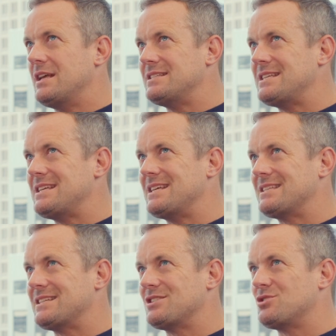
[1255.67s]
easy
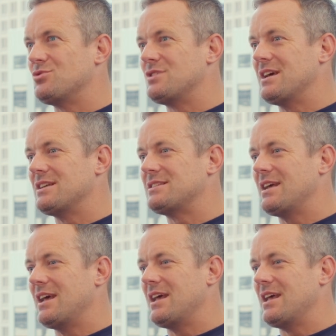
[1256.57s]
is it to get
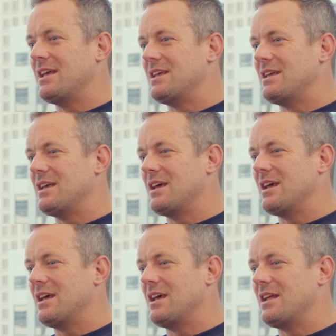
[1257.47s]
an
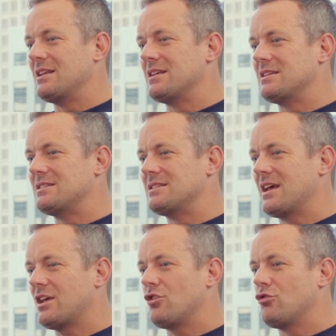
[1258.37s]

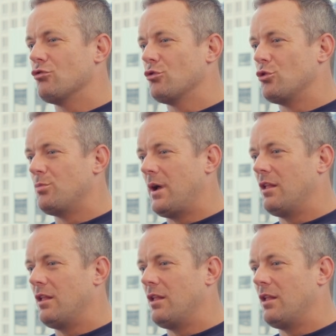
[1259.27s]
exec group